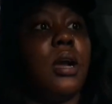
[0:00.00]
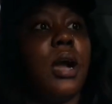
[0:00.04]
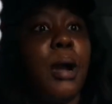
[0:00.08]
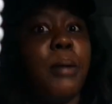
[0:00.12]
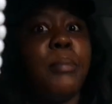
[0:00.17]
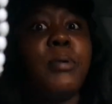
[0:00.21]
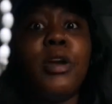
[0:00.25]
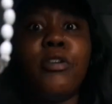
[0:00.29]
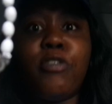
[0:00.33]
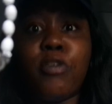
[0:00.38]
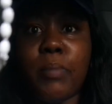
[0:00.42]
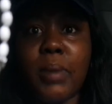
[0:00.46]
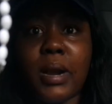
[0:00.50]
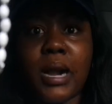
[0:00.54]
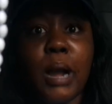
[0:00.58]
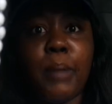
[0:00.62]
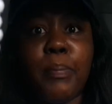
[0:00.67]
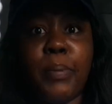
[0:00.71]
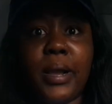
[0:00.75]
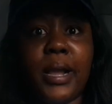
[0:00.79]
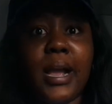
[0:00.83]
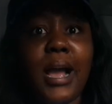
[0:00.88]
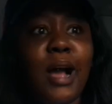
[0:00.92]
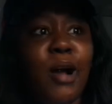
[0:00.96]
I'm here for my
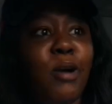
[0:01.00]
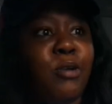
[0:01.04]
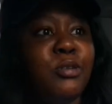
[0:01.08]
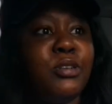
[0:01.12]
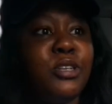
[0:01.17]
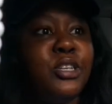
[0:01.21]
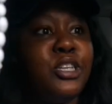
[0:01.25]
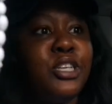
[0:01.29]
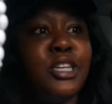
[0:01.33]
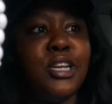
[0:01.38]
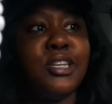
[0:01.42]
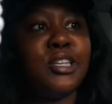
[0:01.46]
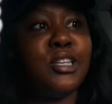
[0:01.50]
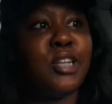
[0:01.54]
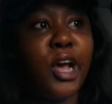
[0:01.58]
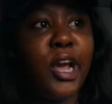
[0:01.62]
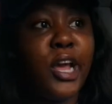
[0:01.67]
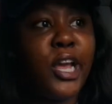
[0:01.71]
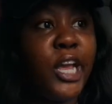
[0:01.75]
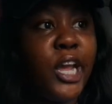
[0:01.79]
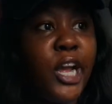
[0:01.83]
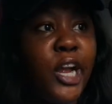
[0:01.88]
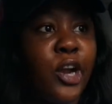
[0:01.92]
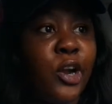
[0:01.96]
cap and gown. She's
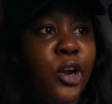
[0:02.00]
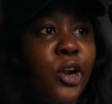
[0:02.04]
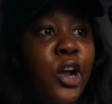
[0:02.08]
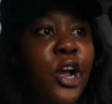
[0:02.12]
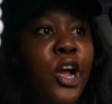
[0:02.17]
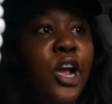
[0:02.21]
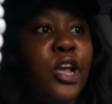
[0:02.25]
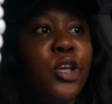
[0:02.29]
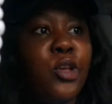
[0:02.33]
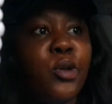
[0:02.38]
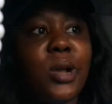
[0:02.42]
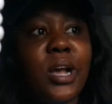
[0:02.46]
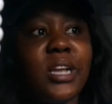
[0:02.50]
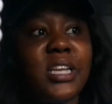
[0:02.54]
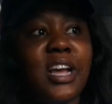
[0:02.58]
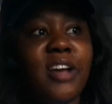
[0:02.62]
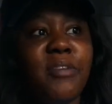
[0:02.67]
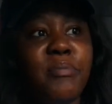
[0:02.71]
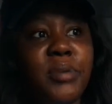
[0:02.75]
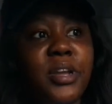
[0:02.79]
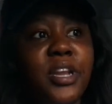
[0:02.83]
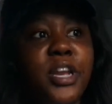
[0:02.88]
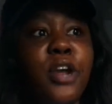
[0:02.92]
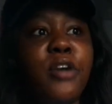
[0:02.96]
not here. You guys
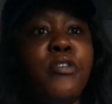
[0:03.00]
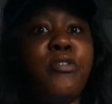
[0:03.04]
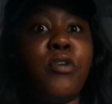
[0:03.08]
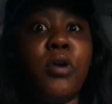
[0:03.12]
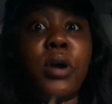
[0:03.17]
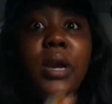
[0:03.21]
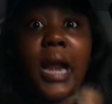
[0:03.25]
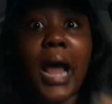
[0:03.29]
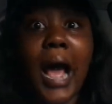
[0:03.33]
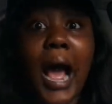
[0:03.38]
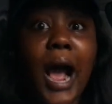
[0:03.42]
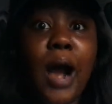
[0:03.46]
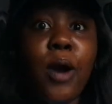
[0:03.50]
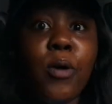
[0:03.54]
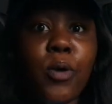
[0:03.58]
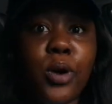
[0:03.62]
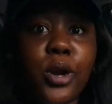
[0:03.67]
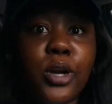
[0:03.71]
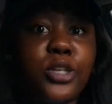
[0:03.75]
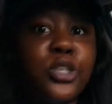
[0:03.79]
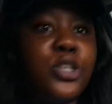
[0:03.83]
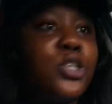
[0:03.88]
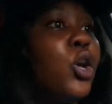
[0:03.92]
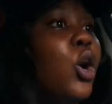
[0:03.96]
have been here for an
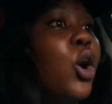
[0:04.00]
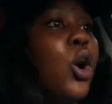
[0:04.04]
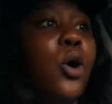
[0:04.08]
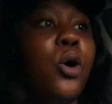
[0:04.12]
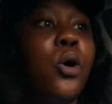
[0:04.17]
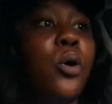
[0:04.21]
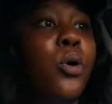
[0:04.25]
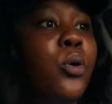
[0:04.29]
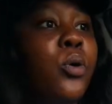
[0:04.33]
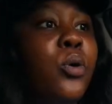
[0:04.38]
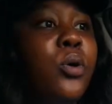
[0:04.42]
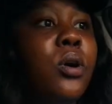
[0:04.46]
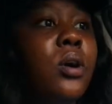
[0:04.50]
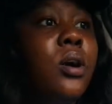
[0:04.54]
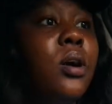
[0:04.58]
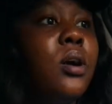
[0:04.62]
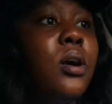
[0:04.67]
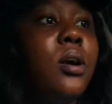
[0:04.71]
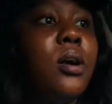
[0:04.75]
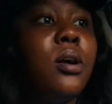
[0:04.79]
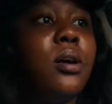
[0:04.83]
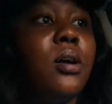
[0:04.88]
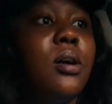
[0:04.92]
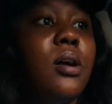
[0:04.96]
hour. So
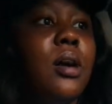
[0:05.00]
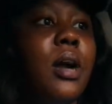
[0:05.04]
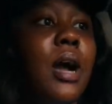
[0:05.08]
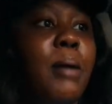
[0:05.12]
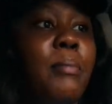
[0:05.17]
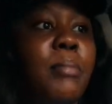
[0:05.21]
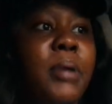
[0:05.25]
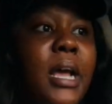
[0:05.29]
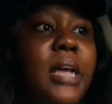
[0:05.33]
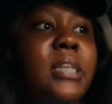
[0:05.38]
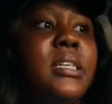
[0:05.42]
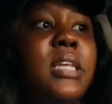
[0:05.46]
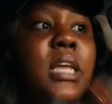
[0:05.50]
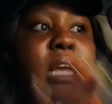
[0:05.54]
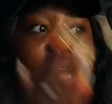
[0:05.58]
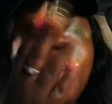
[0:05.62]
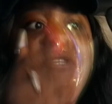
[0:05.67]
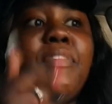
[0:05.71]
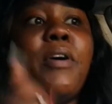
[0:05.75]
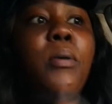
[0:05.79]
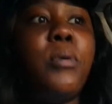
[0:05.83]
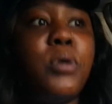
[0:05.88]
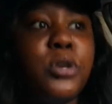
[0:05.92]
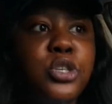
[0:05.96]
I'm guessing
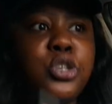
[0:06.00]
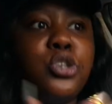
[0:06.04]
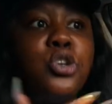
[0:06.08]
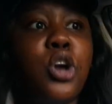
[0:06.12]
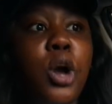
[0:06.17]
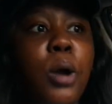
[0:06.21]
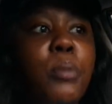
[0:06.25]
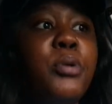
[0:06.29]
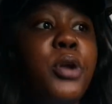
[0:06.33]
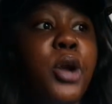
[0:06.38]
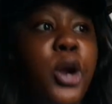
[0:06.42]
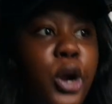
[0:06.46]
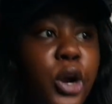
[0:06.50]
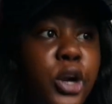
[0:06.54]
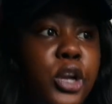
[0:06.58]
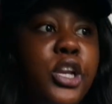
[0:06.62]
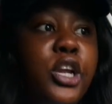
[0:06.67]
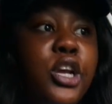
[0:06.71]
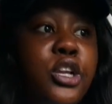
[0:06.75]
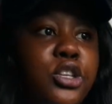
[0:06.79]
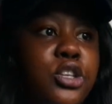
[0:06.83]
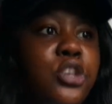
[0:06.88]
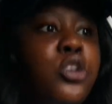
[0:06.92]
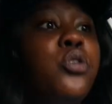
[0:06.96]
if I was to come here
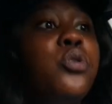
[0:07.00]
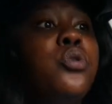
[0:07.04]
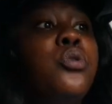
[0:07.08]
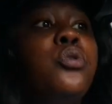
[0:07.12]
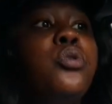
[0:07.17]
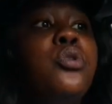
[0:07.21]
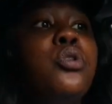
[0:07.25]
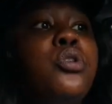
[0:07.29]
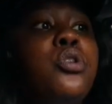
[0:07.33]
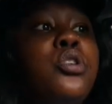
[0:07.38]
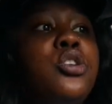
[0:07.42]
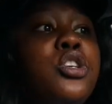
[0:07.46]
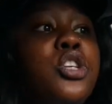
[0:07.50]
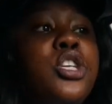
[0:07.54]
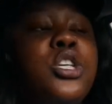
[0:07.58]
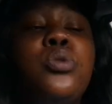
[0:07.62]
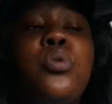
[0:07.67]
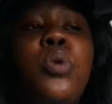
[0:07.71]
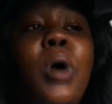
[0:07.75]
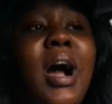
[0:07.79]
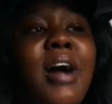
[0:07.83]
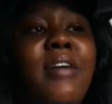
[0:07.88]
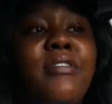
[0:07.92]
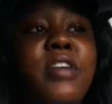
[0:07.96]
earlier too, she
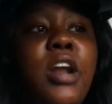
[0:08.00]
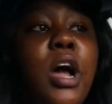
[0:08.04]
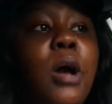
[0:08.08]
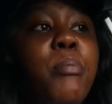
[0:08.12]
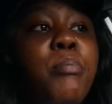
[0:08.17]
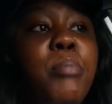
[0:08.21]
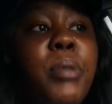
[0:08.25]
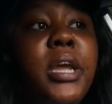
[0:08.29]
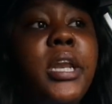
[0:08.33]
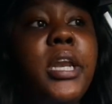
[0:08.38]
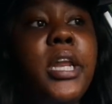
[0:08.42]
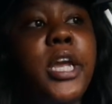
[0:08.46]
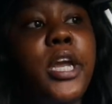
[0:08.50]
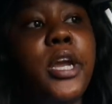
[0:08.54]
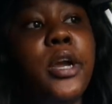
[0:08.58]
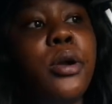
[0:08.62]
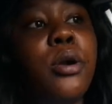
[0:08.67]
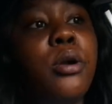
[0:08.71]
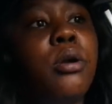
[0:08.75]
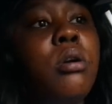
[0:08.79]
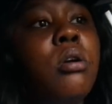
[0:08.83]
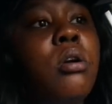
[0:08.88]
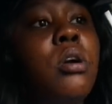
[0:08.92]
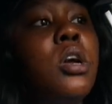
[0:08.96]
would have not been here.